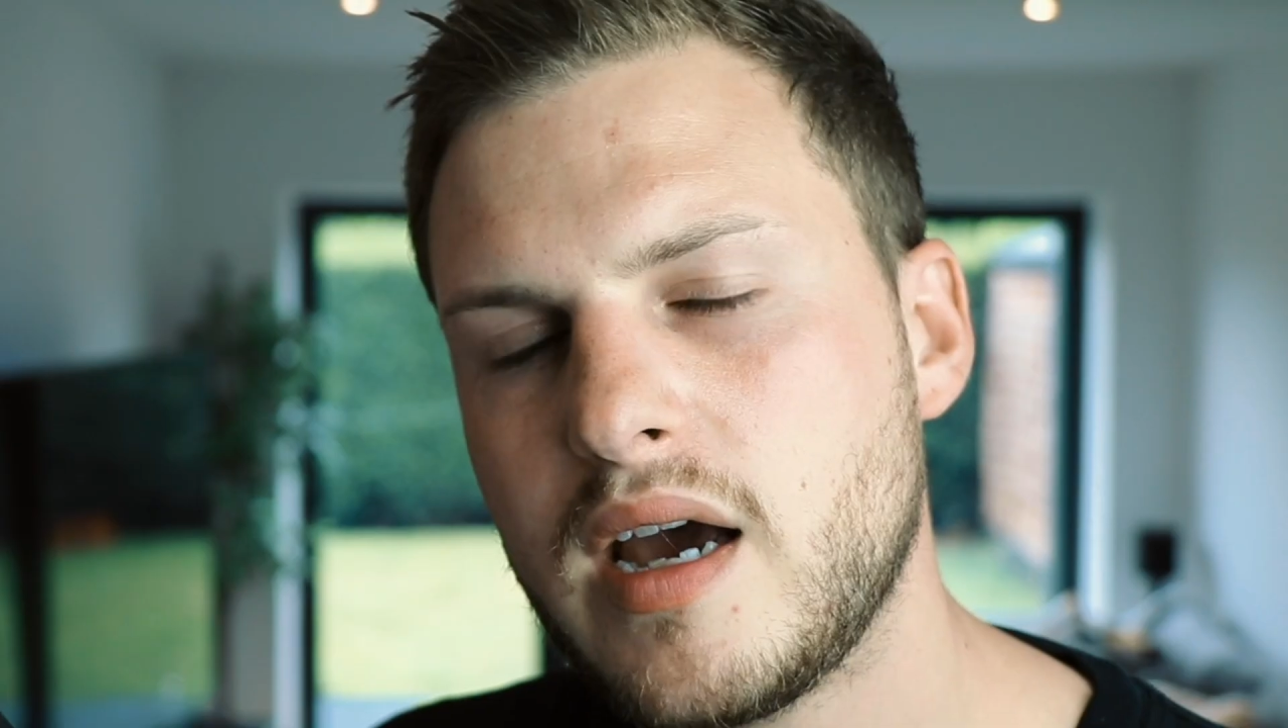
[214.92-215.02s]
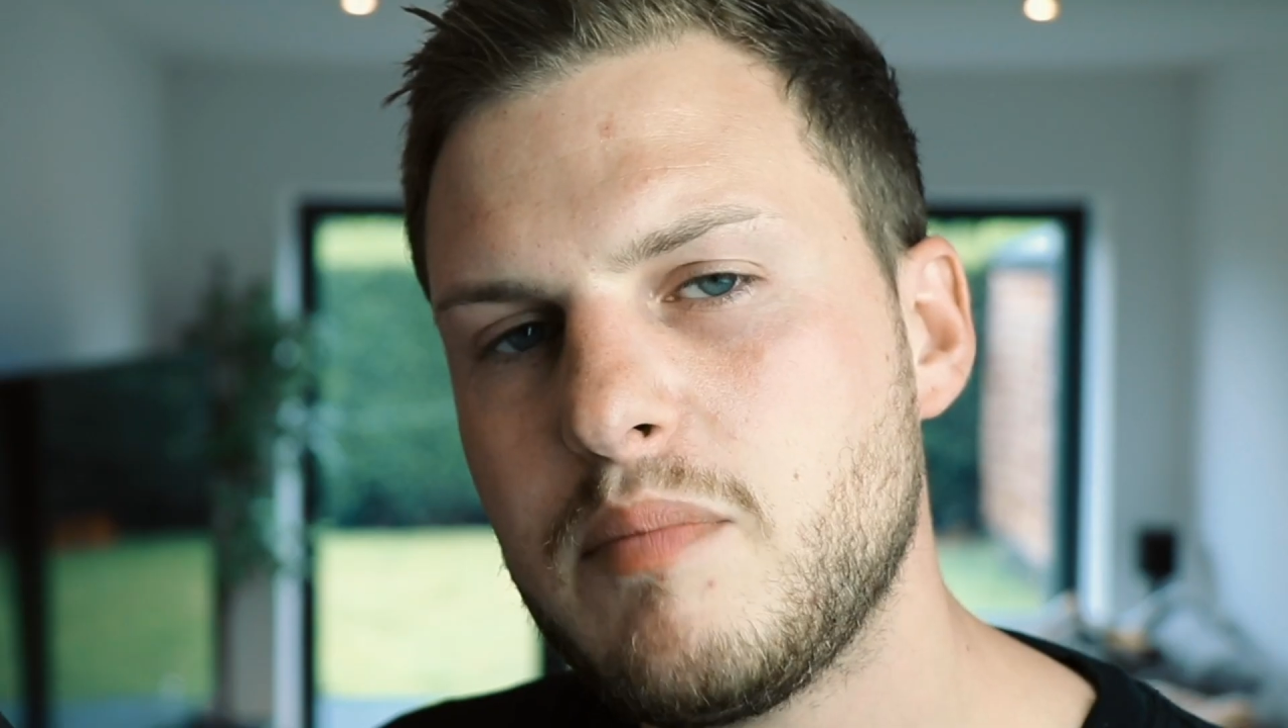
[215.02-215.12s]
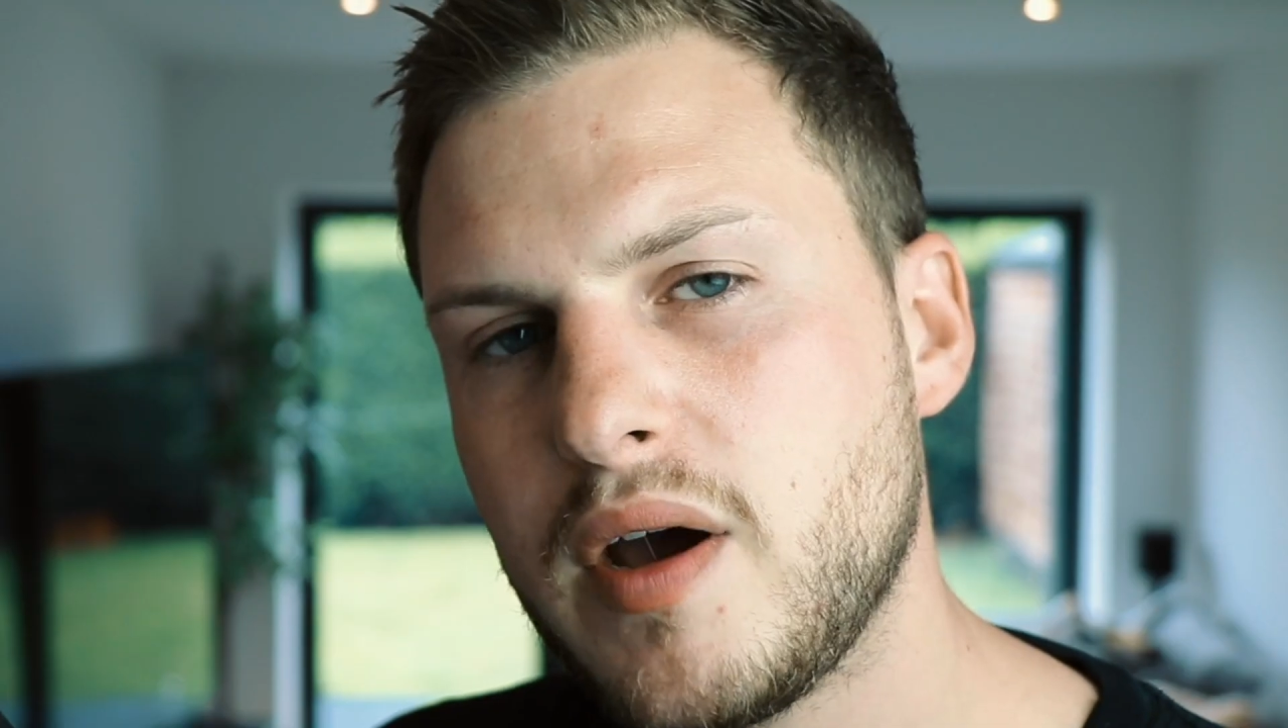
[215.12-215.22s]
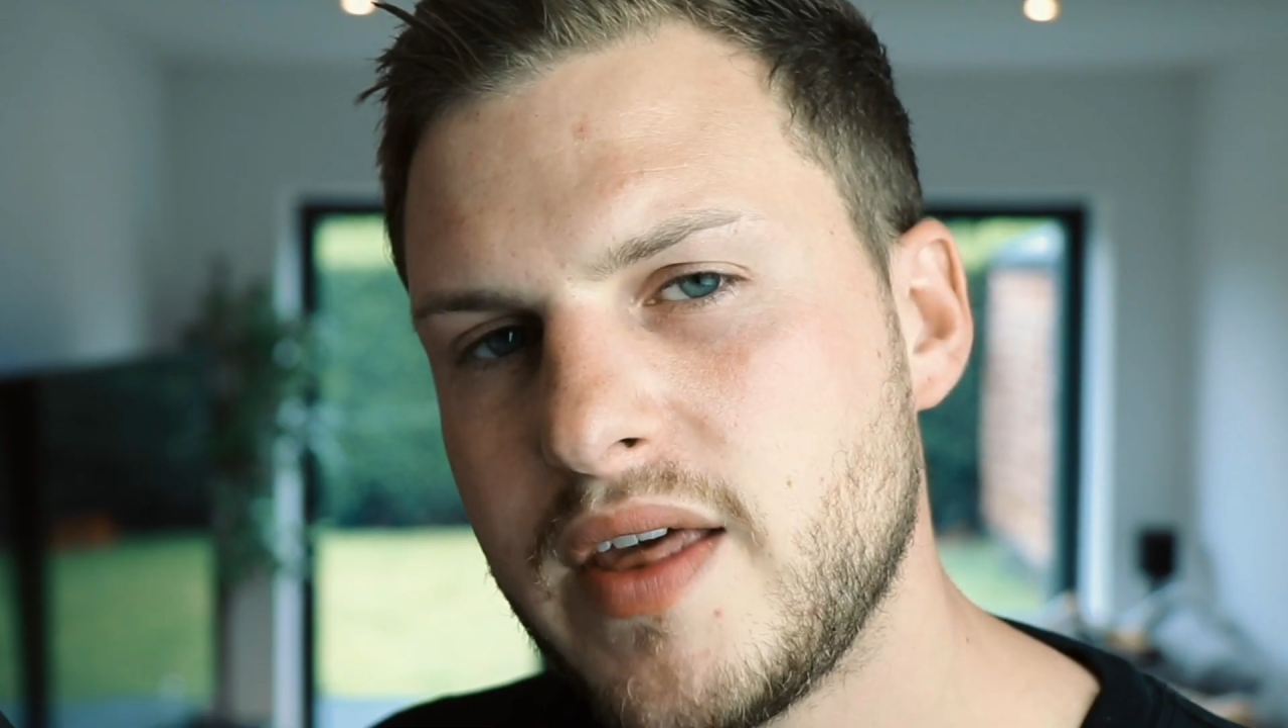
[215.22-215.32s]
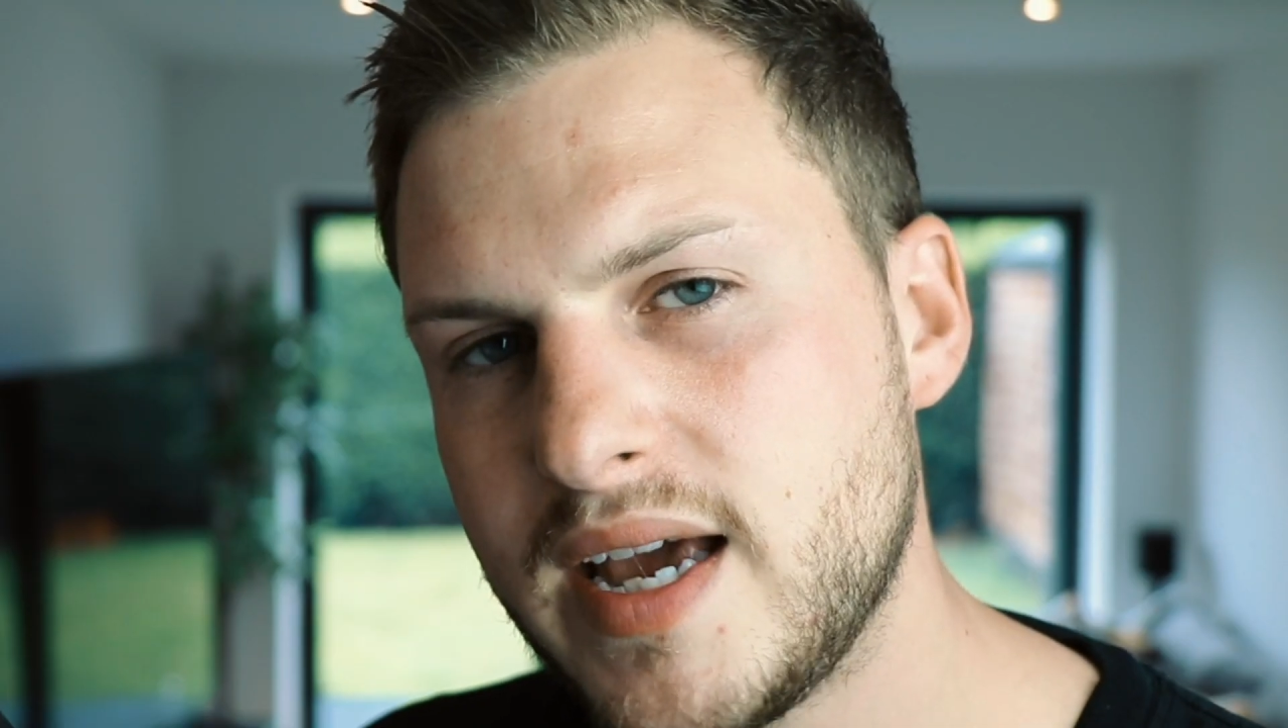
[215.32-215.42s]
And
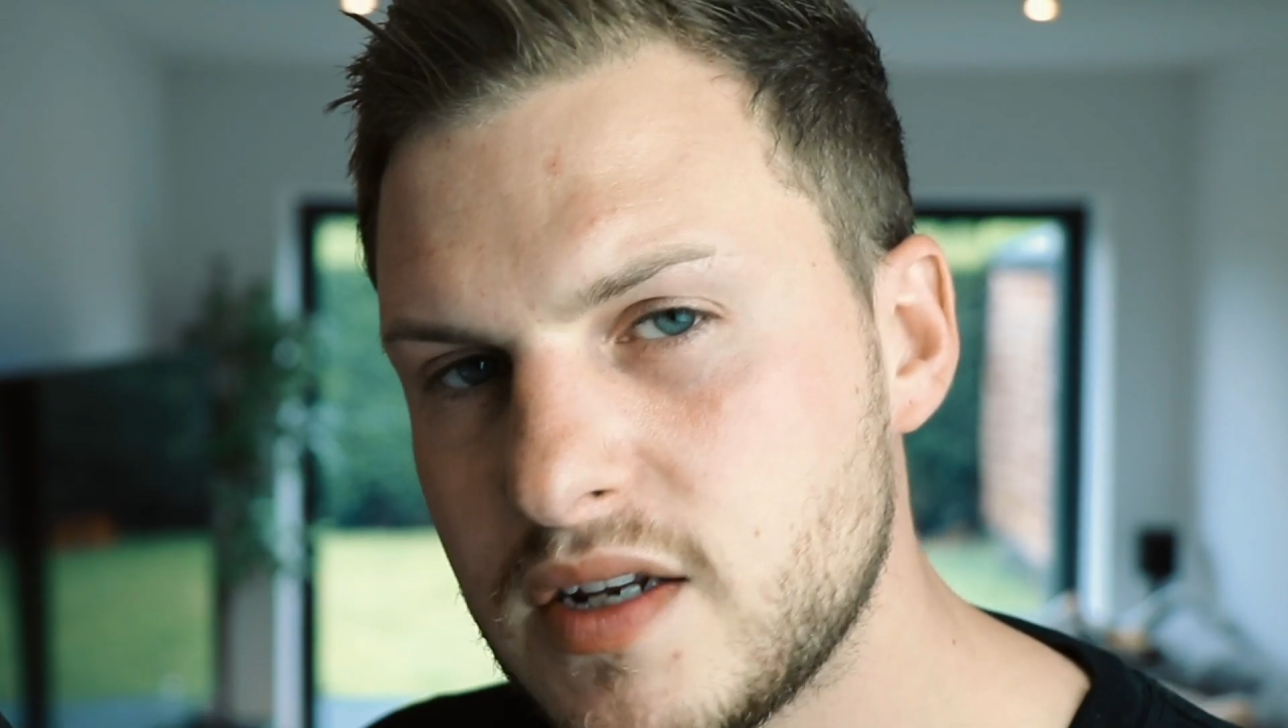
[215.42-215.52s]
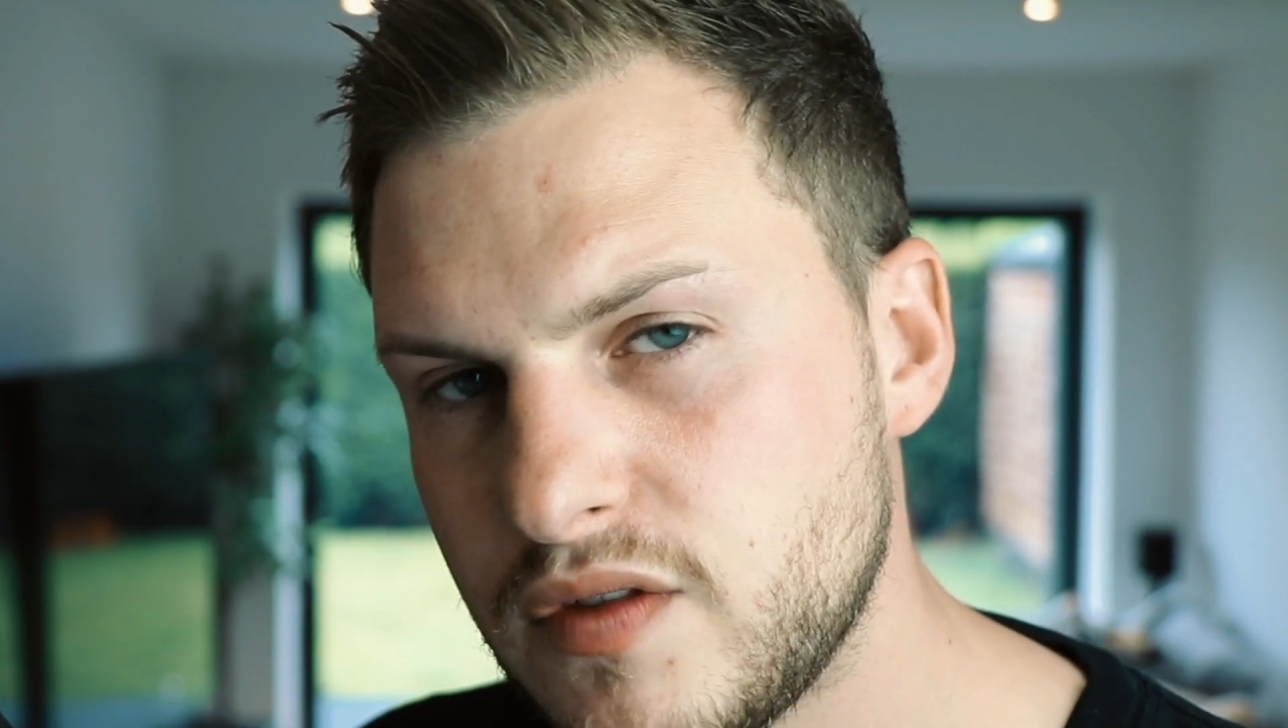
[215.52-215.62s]
by the end of